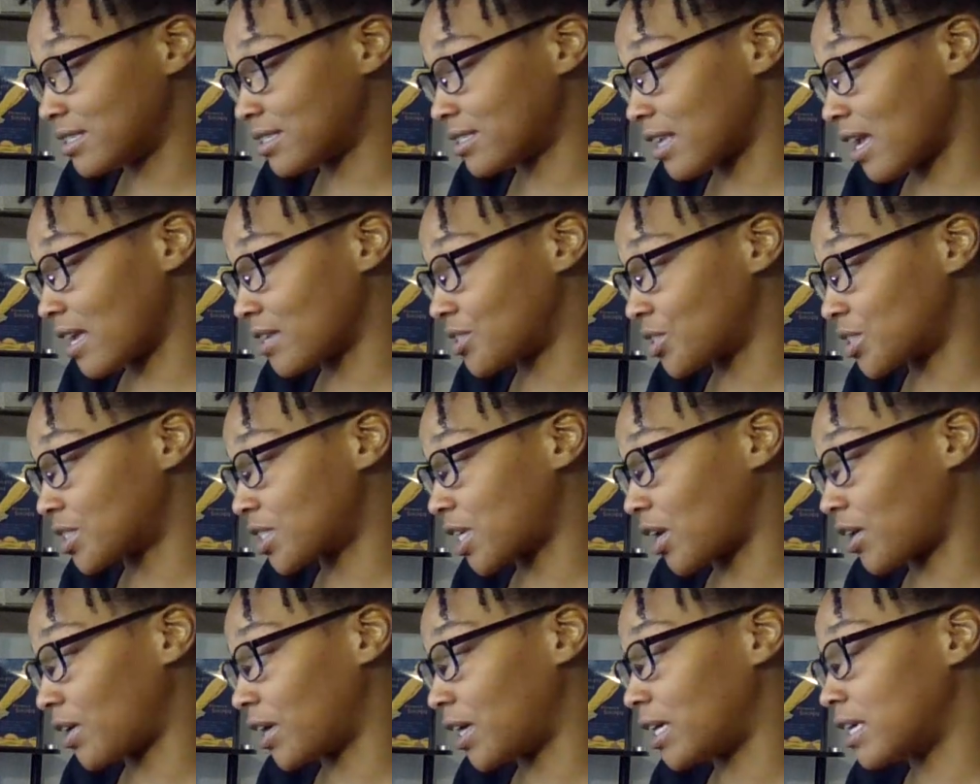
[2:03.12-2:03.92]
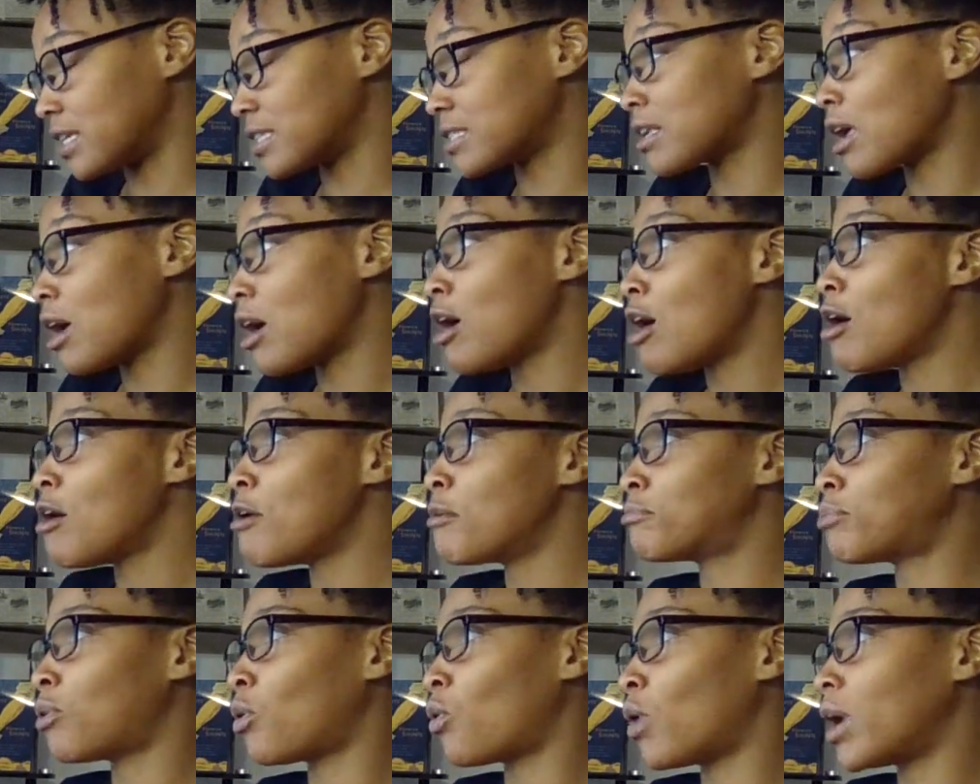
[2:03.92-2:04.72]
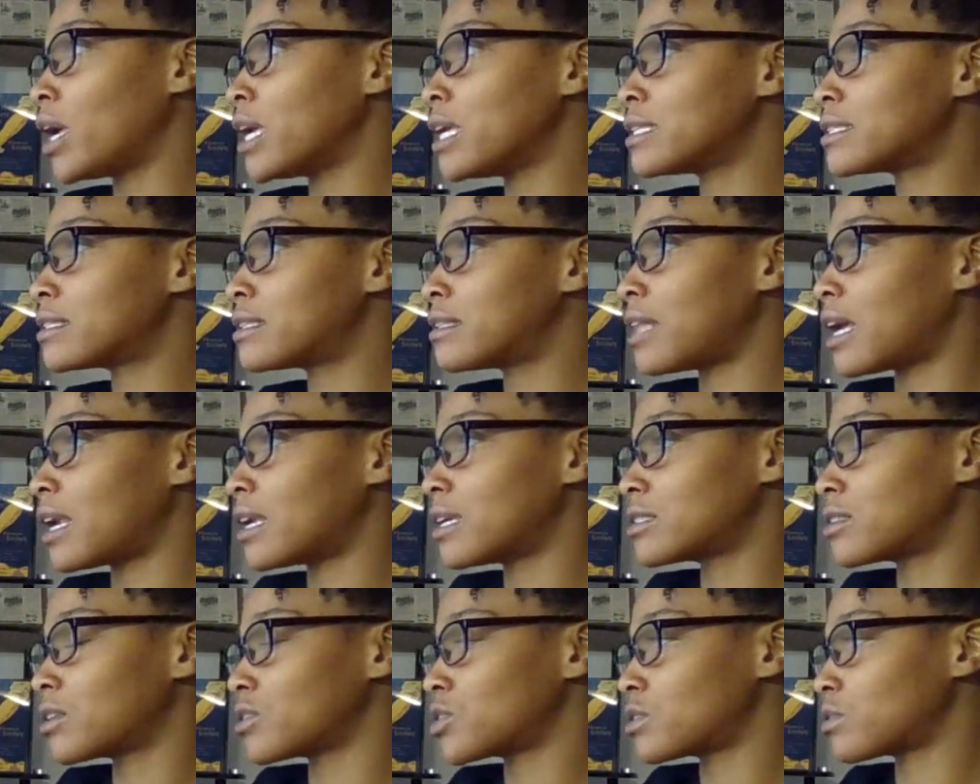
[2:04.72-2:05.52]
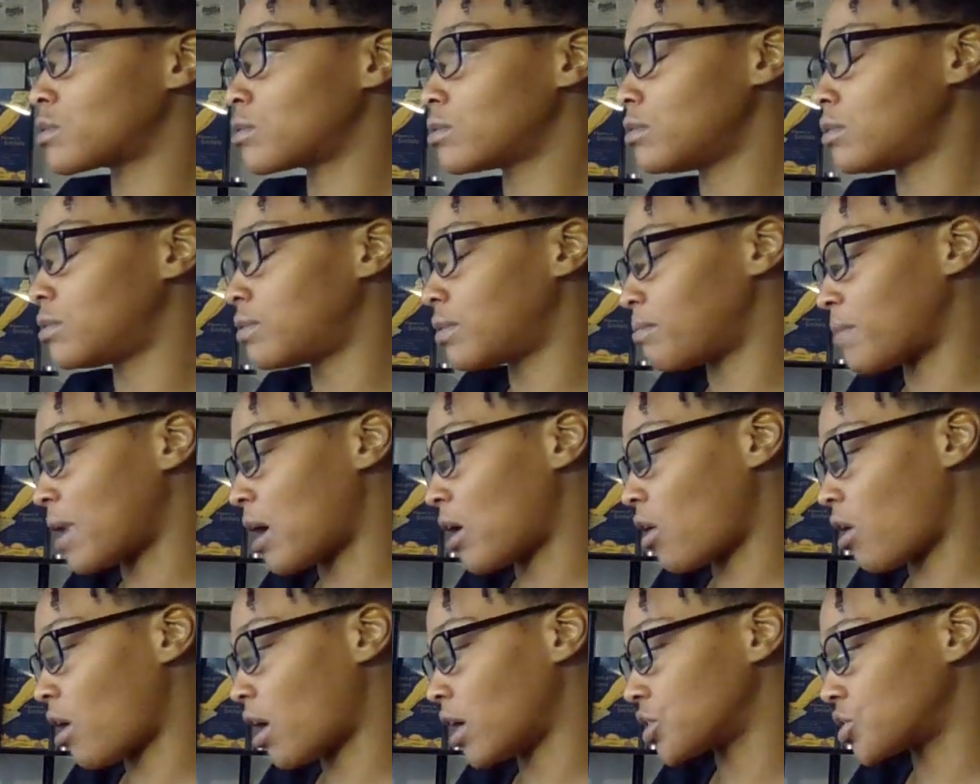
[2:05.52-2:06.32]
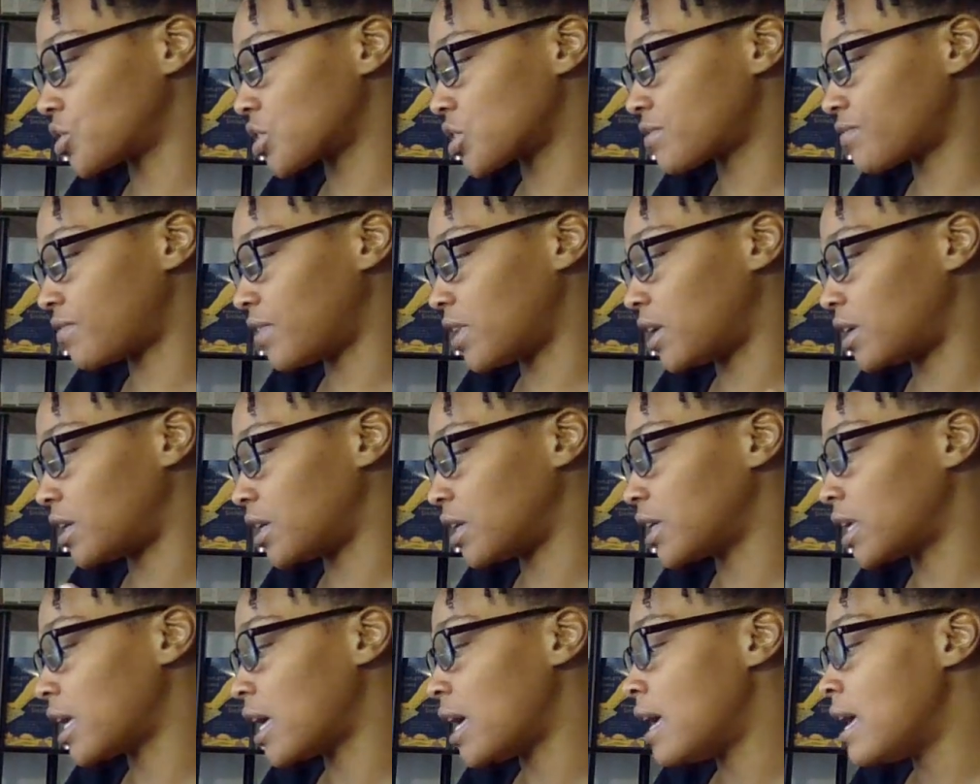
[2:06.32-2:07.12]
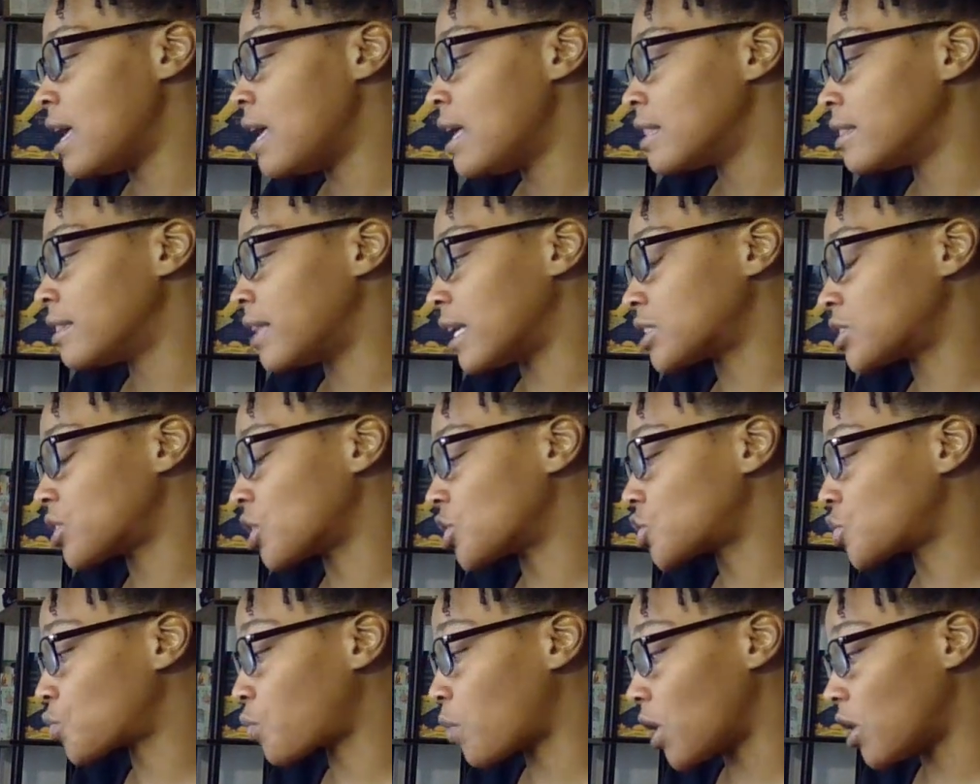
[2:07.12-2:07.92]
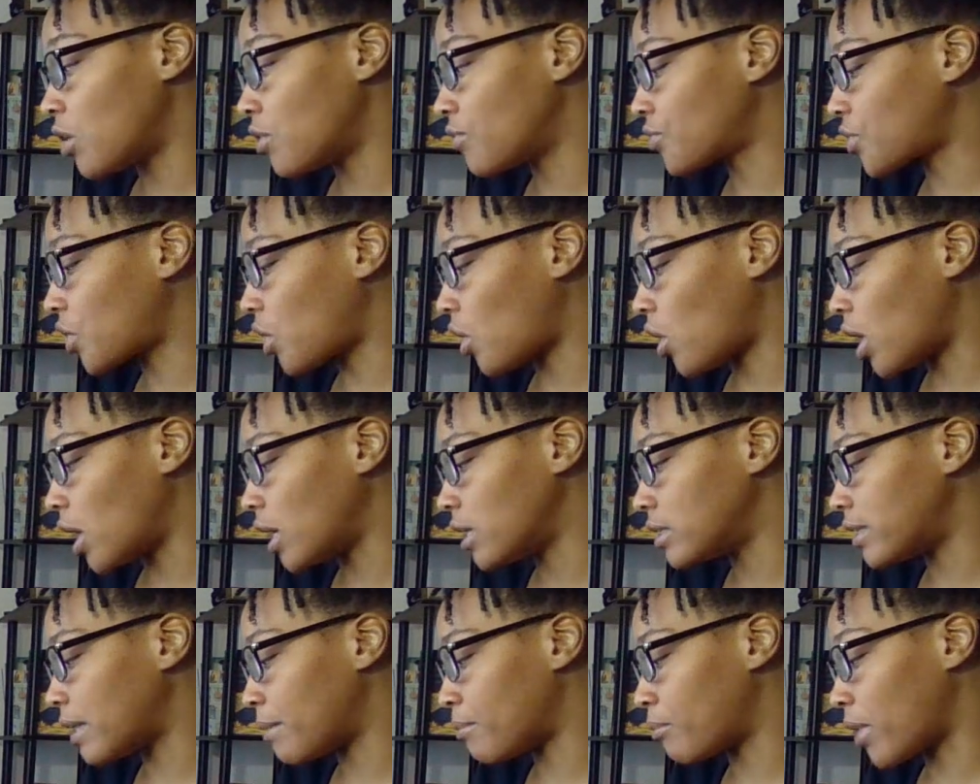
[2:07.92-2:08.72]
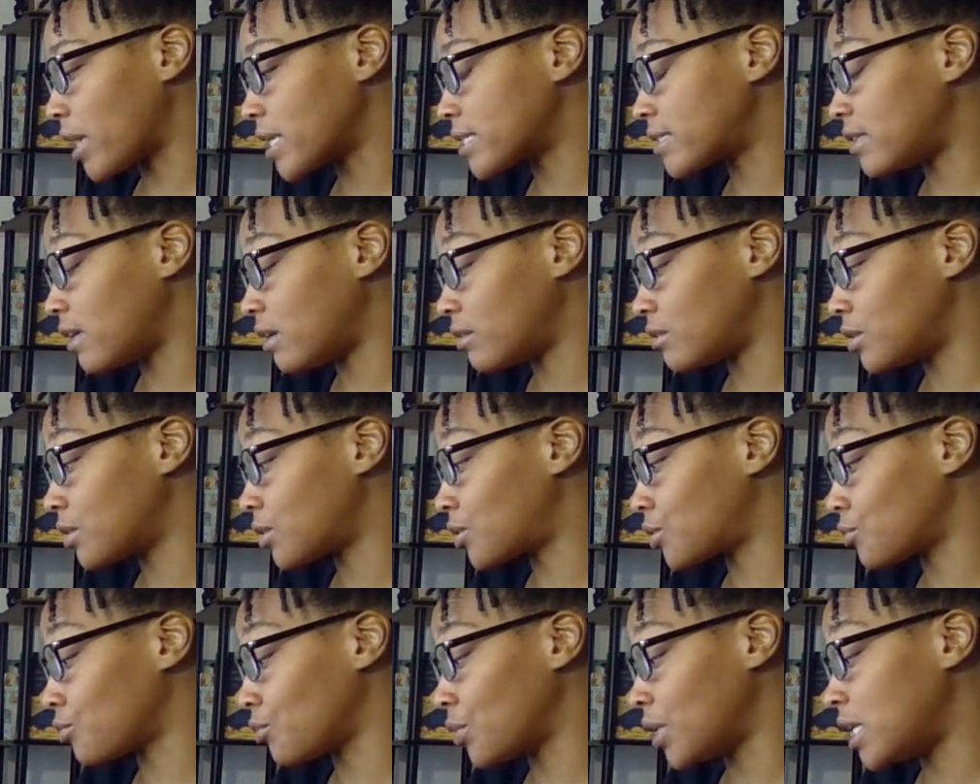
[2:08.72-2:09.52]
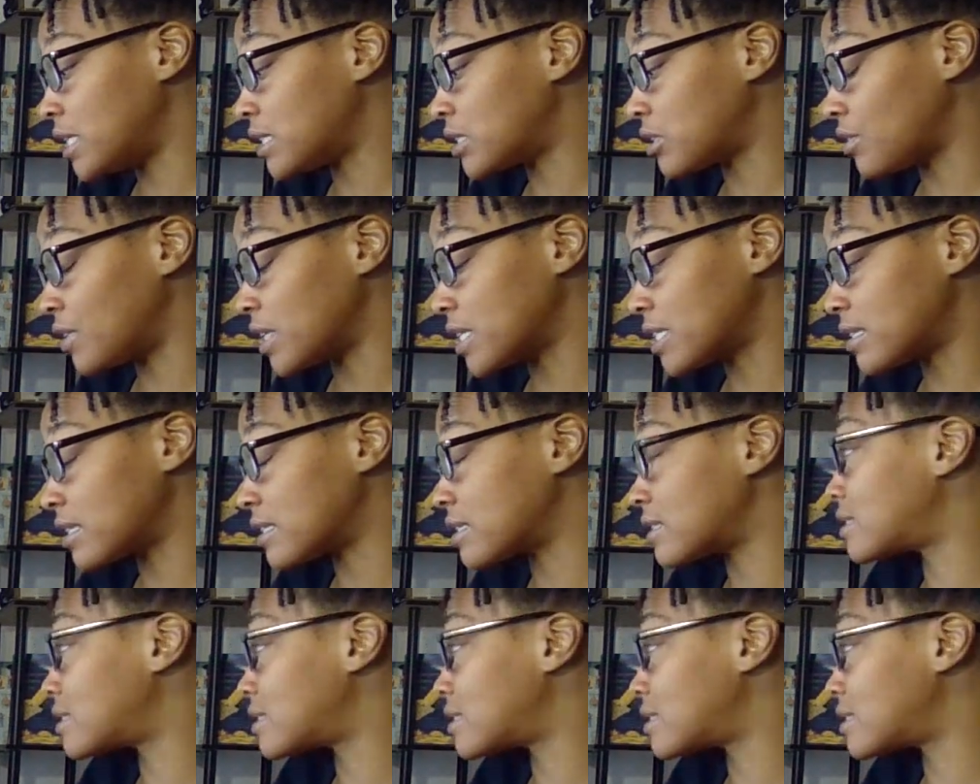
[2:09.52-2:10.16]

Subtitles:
Sagittarius, poised. That is a my heart just fluttered. That's a 12 card that breaks down to three. So this is